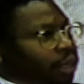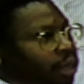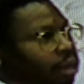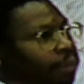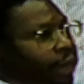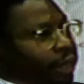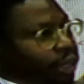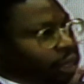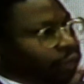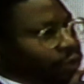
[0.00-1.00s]
But
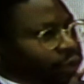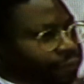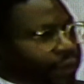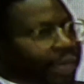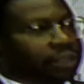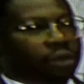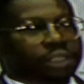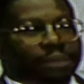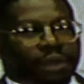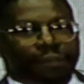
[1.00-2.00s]
if you reflect on
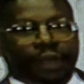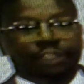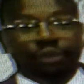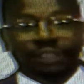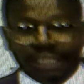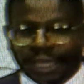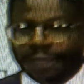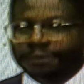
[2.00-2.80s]
some of the things we said,